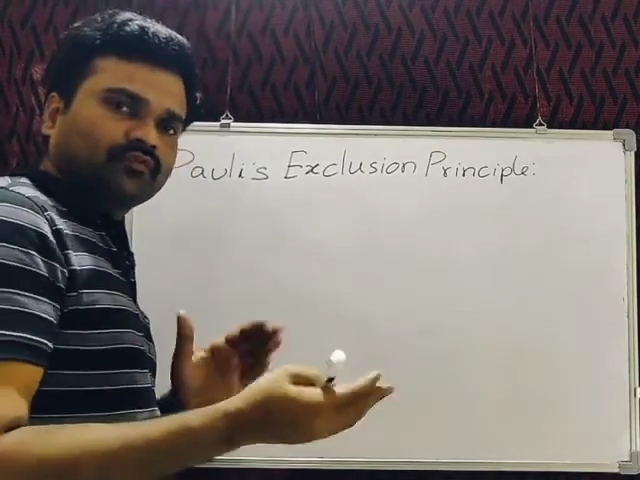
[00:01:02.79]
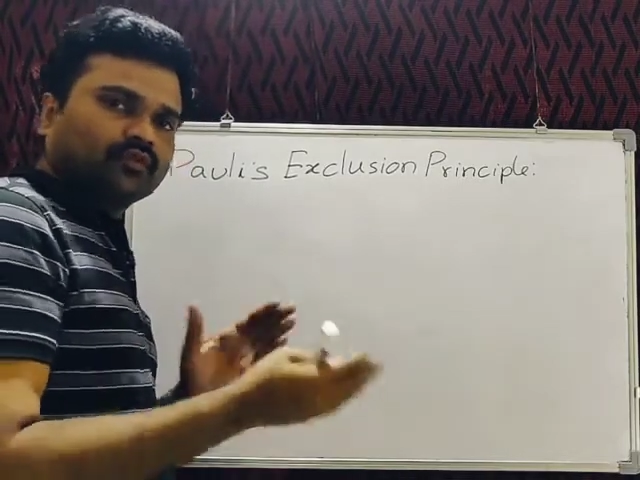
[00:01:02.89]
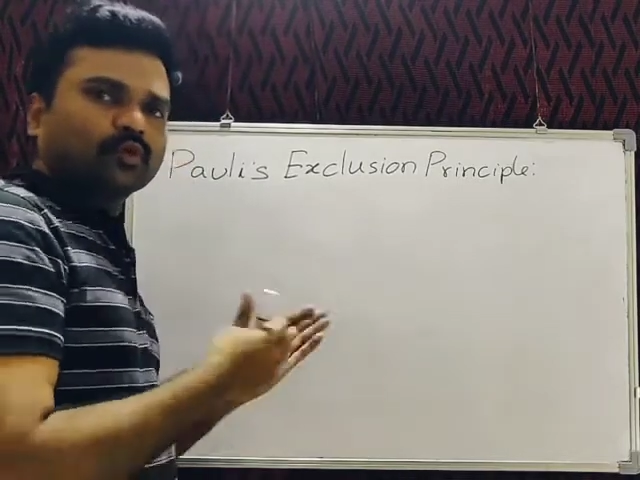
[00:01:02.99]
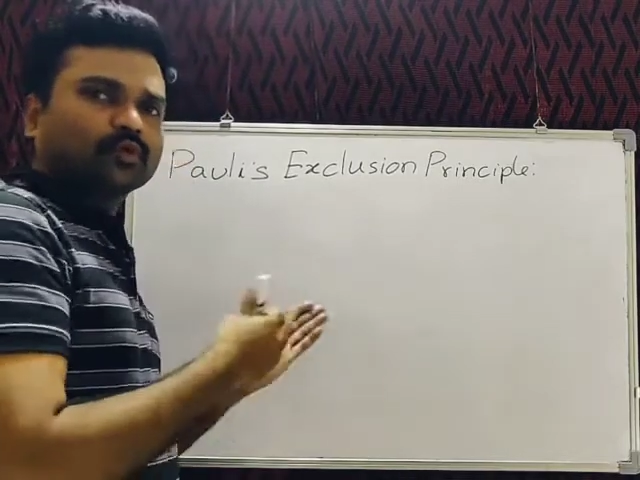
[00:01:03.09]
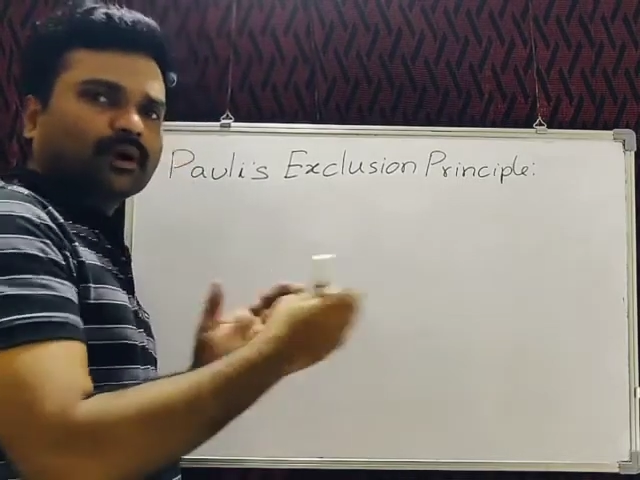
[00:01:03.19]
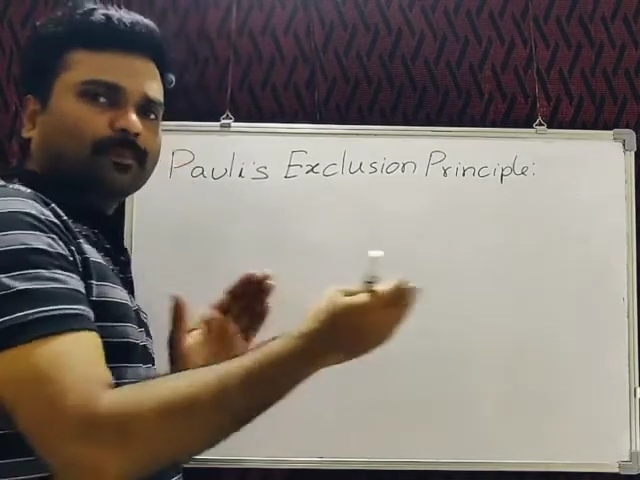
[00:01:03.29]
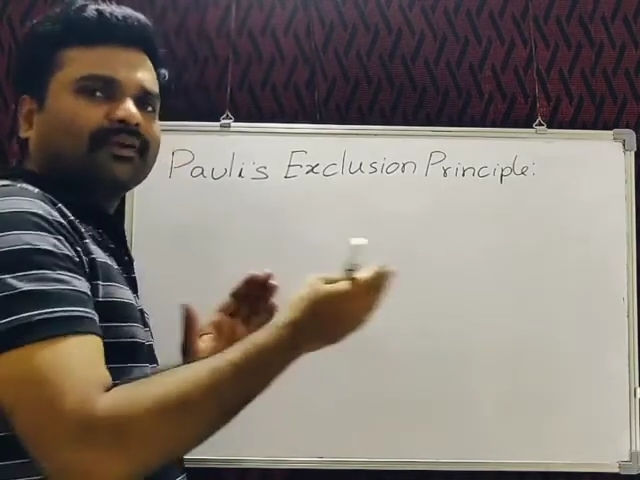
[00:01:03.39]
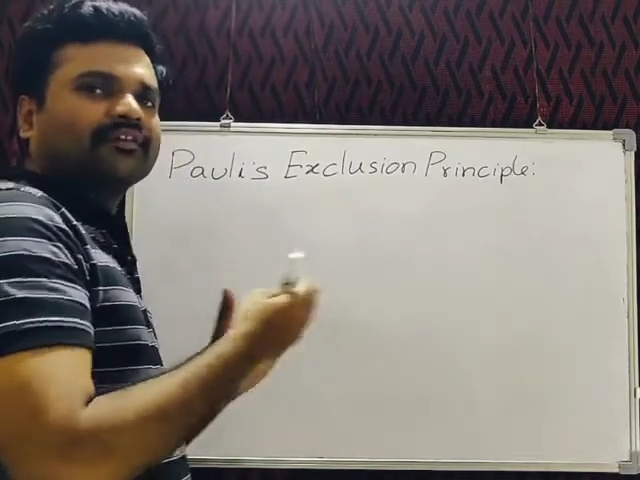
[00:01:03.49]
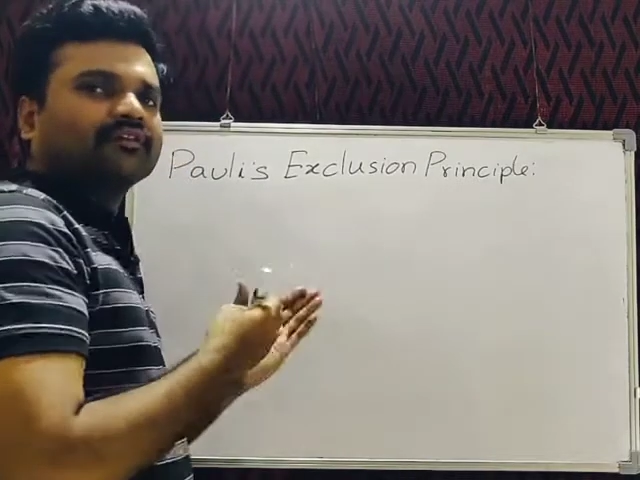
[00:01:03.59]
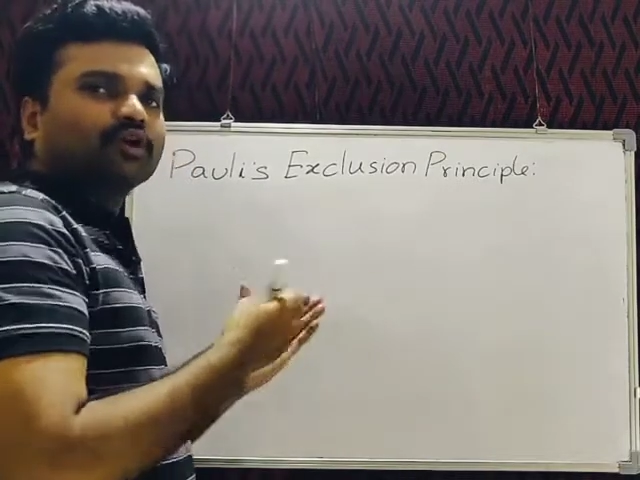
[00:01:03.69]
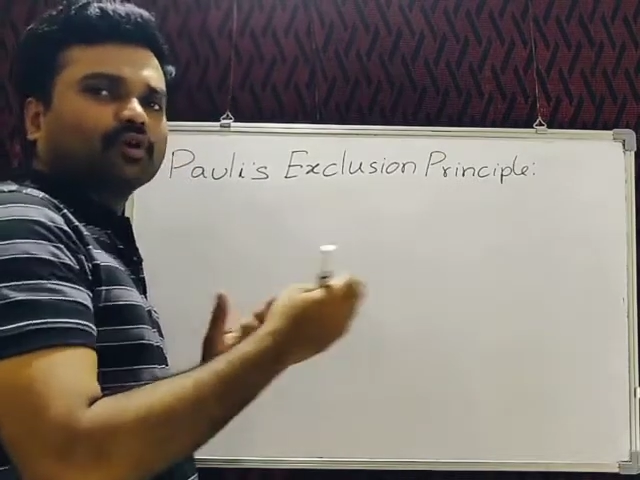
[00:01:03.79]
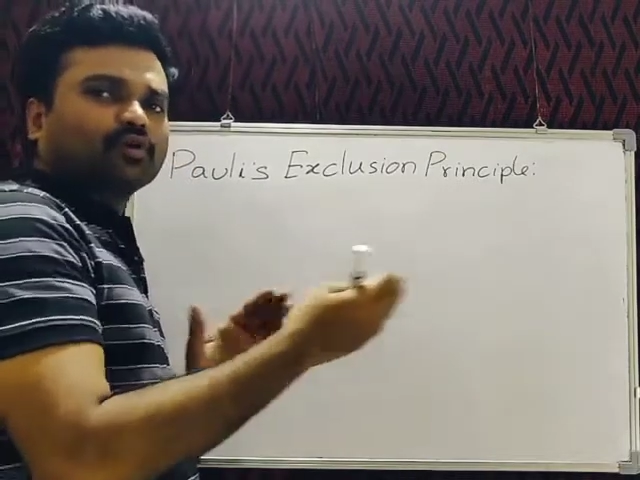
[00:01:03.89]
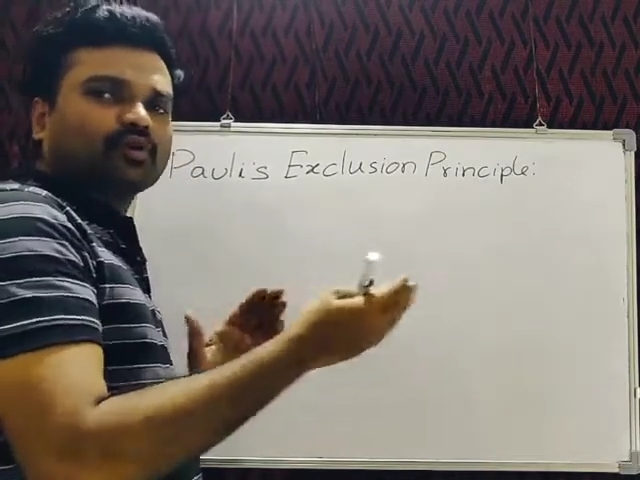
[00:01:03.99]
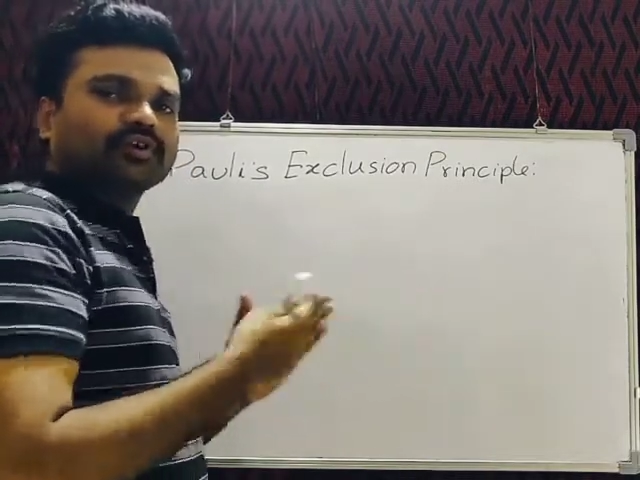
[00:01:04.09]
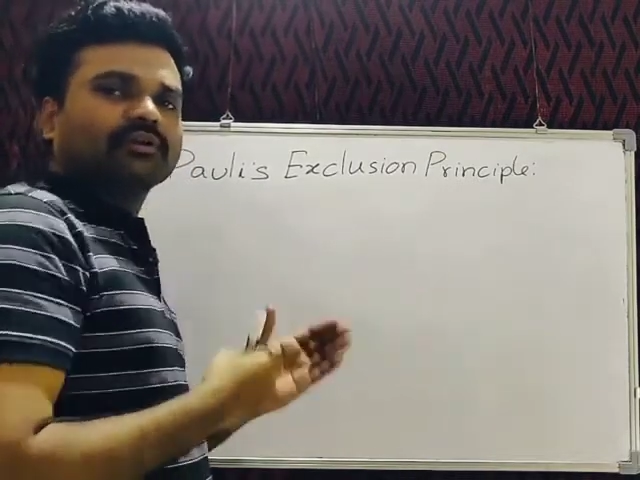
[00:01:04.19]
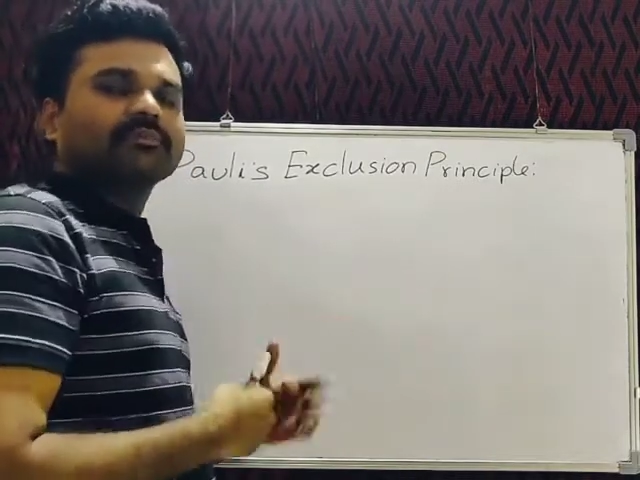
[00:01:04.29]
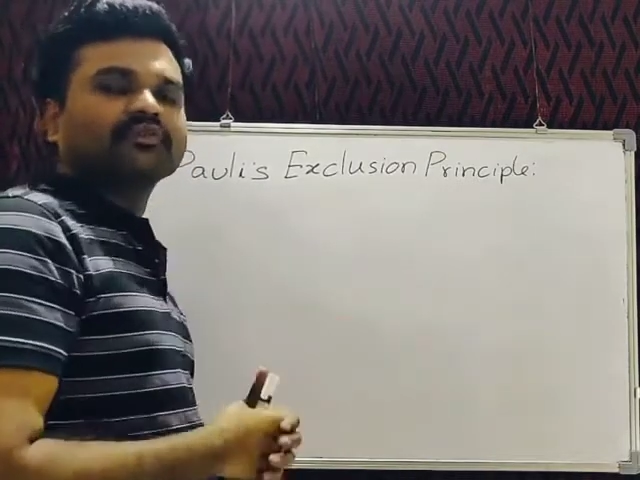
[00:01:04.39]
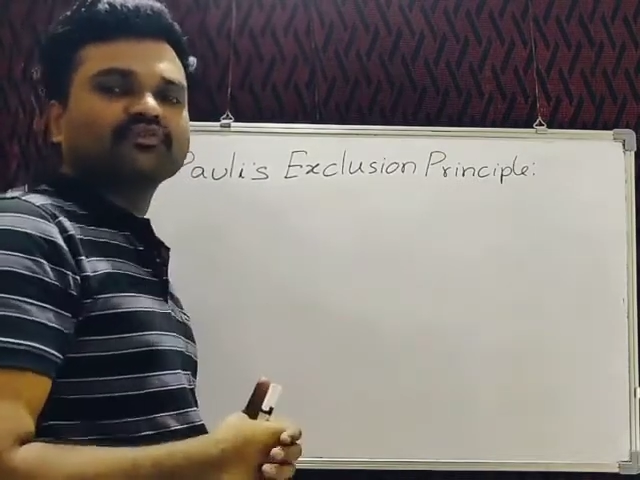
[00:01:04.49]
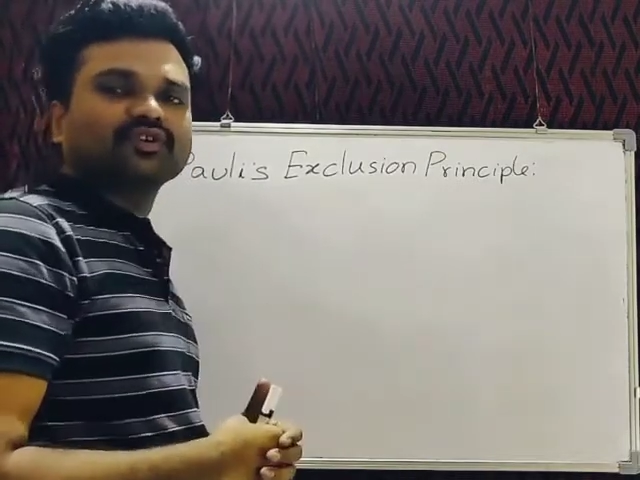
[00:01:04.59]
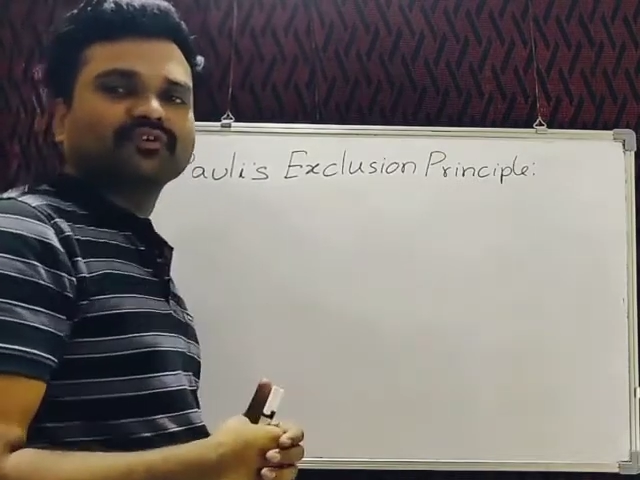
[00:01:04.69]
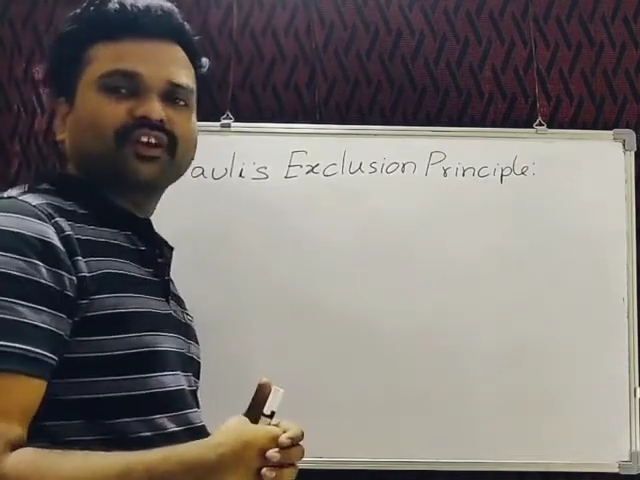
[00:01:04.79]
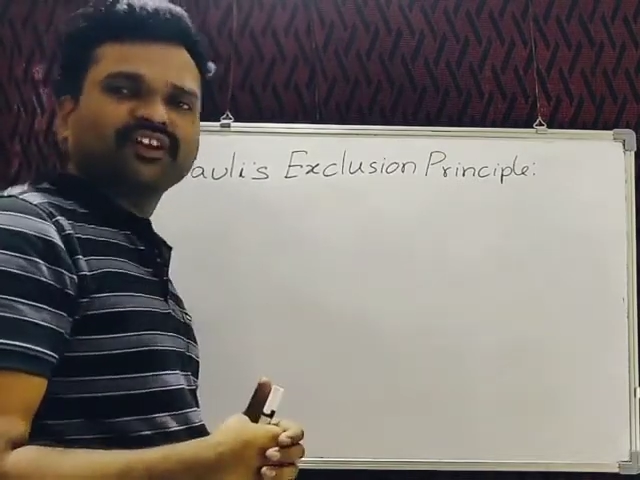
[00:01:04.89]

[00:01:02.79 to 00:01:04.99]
if we compare the quantum numbers of